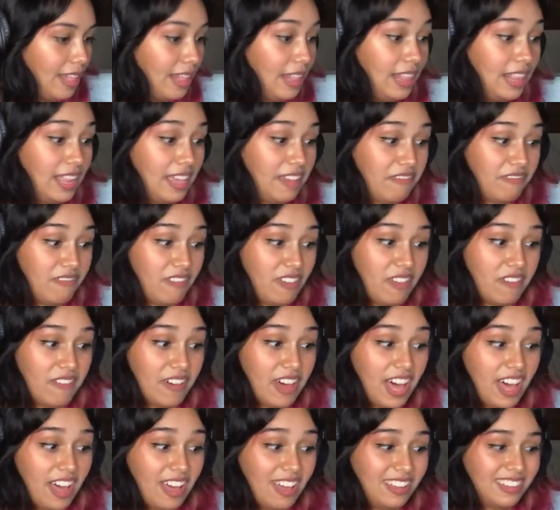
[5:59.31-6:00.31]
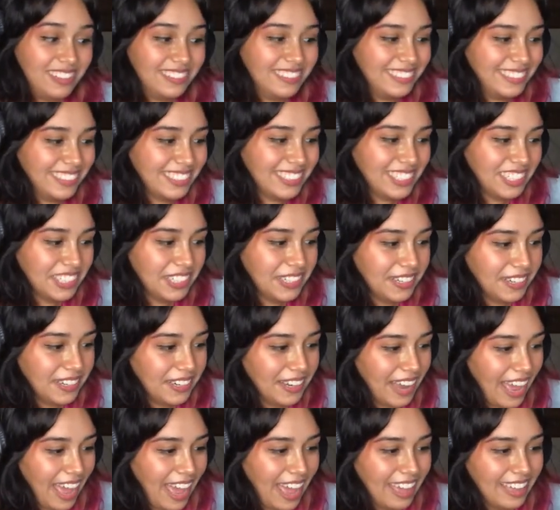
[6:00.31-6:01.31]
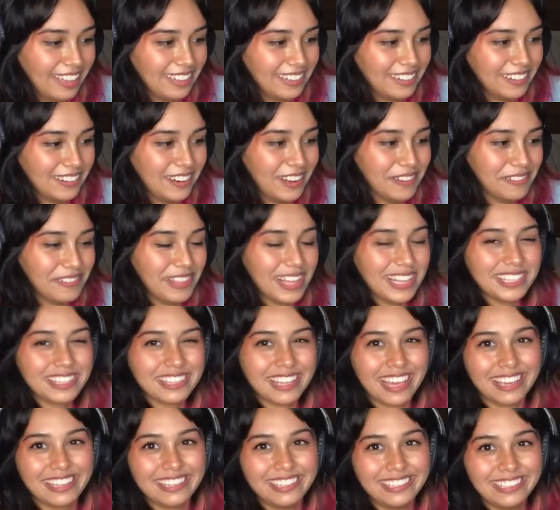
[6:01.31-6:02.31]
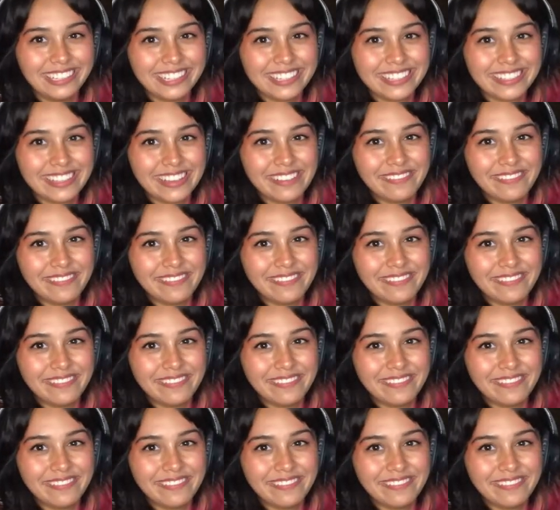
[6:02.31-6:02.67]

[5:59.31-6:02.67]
Lefevre. I don't know if that's like just a